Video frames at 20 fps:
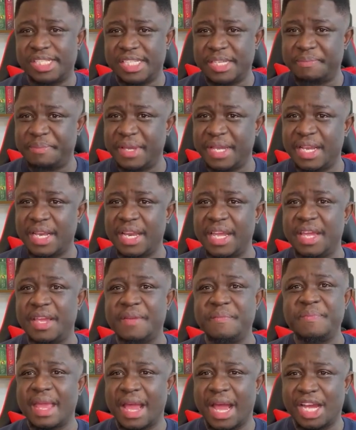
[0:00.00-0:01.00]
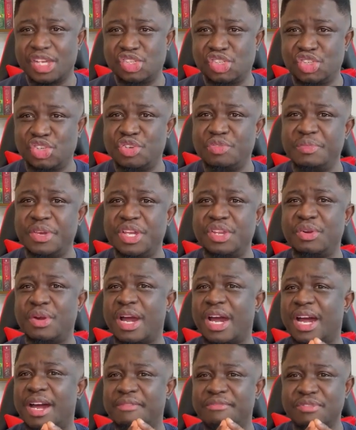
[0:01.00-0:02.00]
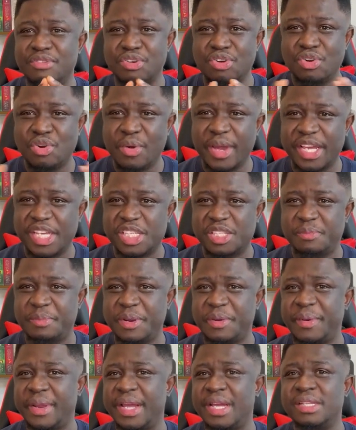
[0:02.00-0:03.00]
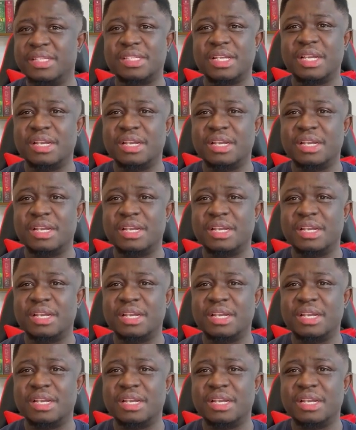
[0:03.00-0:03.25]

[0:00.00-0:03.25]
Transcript: typically, assuming you have no experience,